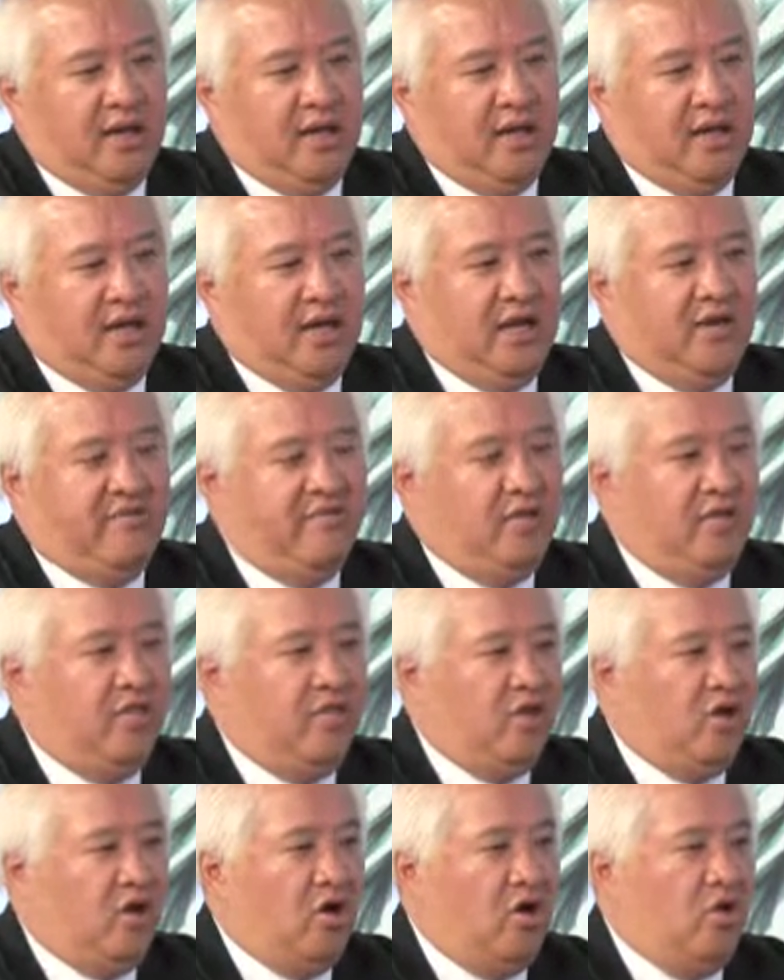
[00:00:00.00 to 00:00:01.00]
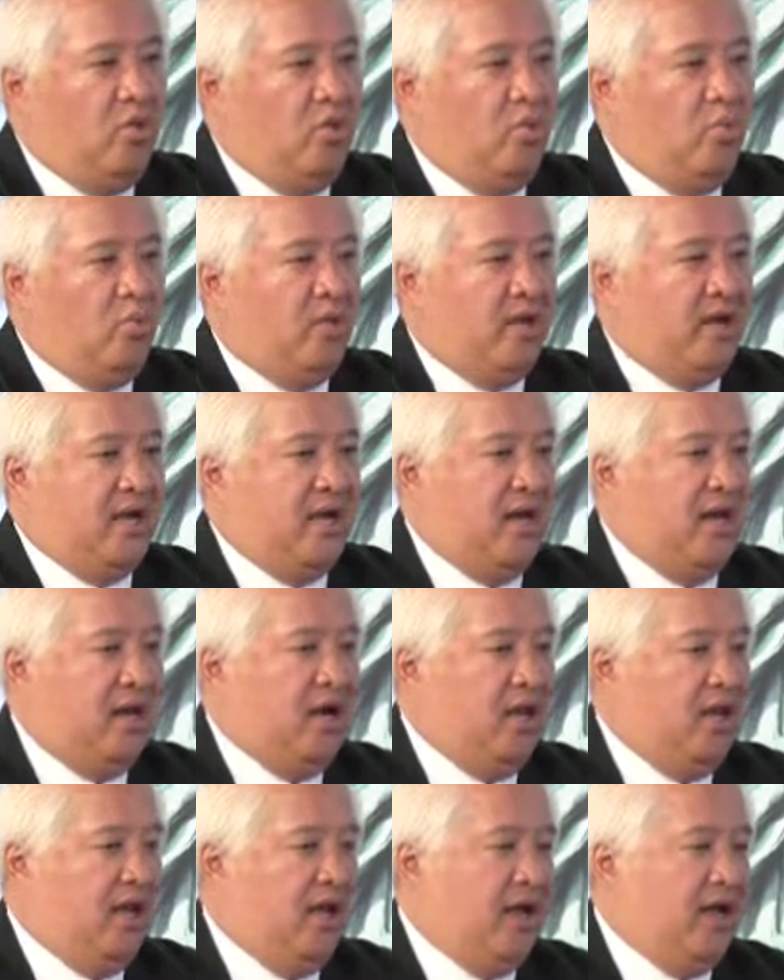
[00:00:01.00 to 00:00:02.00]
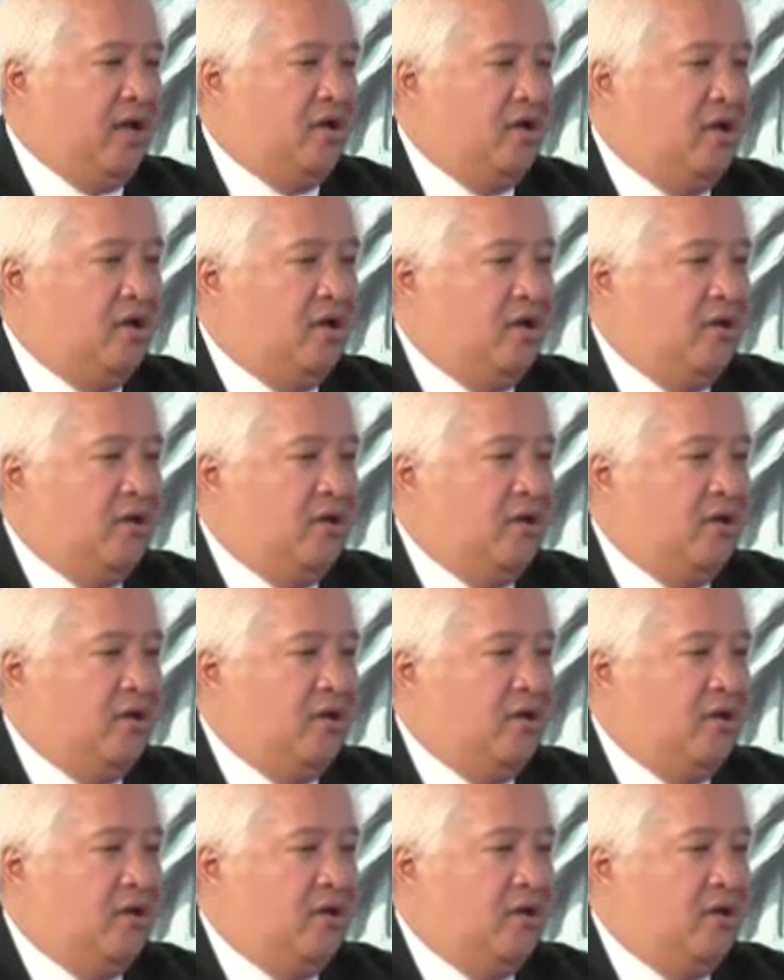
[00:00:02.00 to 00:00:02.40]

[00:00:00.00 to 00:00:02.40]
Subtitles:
even though we kind of